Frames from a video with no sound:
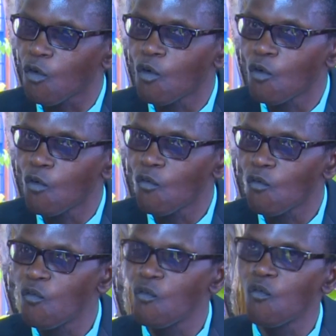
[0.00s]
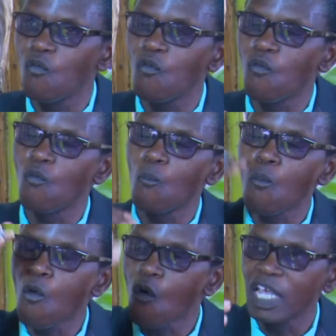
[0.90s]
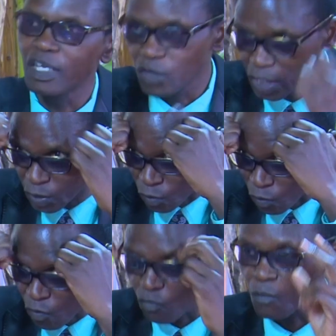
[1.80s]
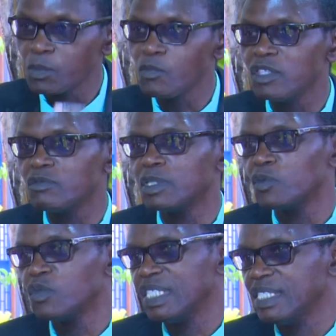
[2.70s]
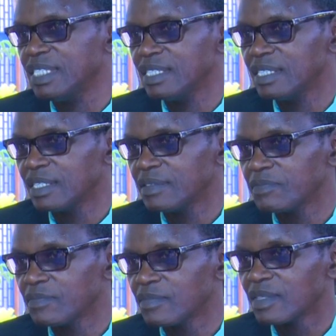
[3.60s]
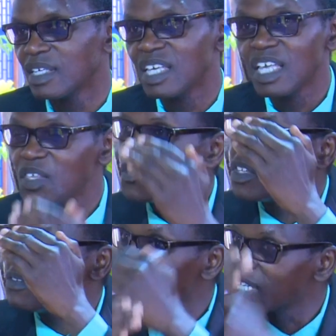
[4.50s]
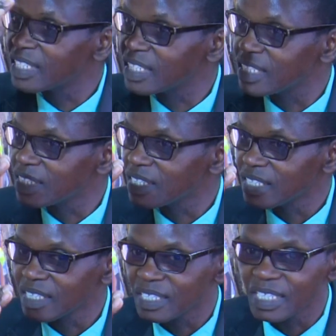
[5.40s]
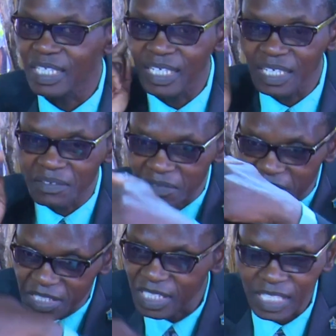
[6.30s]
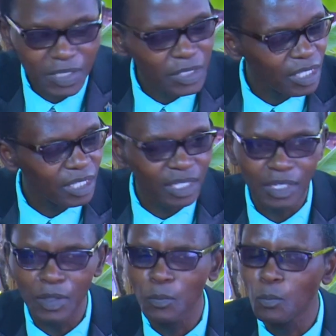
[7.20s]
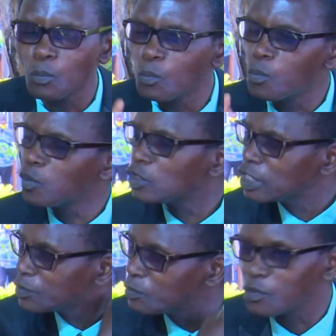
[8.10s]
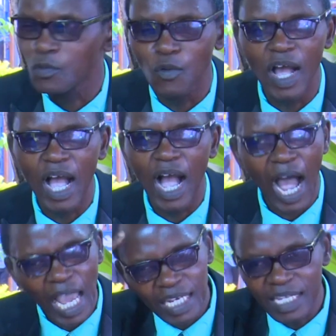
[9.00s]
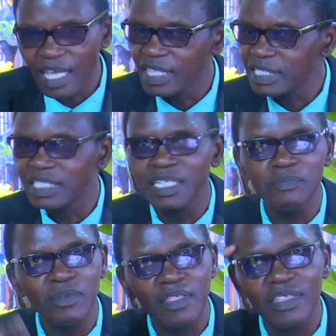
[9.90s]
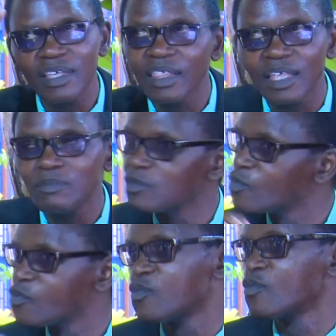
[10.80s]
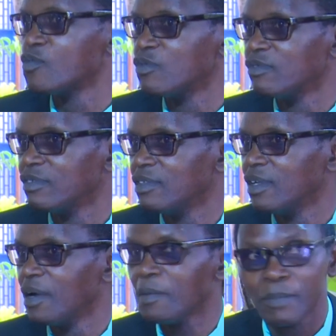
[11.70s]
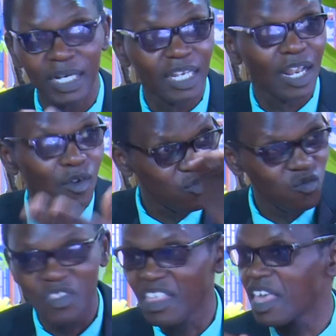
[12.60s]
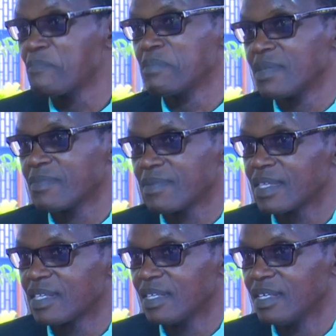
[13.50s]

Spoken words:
There was no program to further on education, on special education. University, any other tertiary college, we could not go there. So